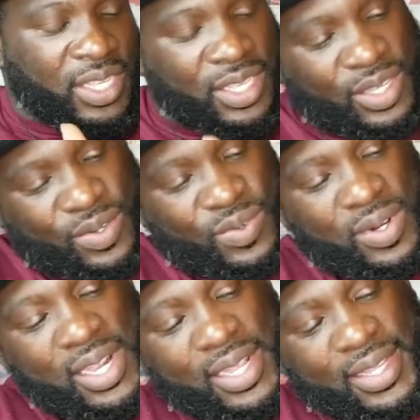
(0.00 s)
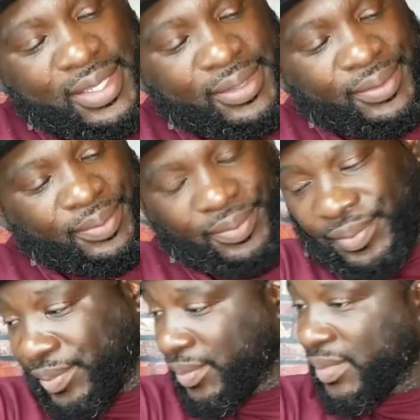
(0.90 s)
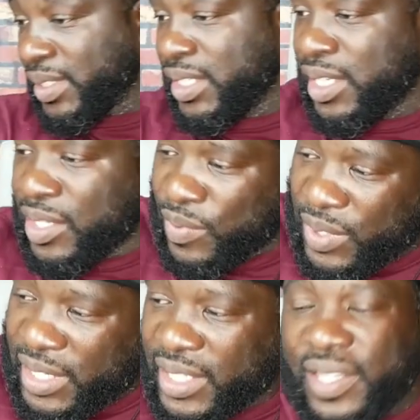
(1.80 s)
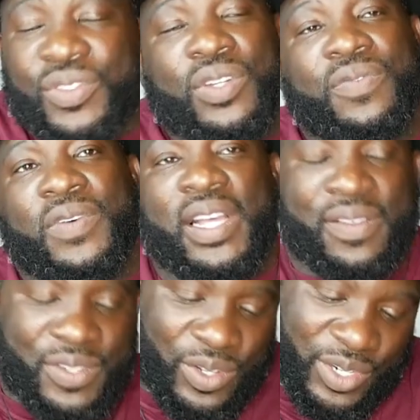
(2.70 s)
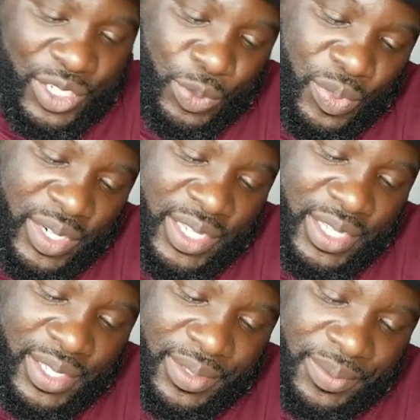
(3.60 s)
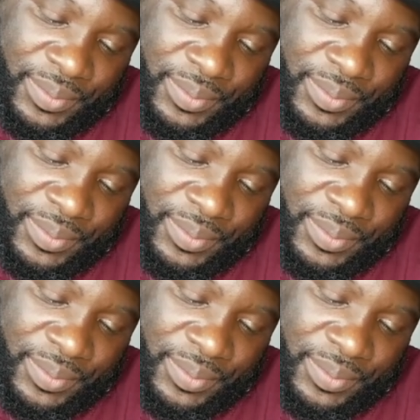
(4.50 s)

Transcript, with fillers: All right, we're gonna give you a 5-card spread.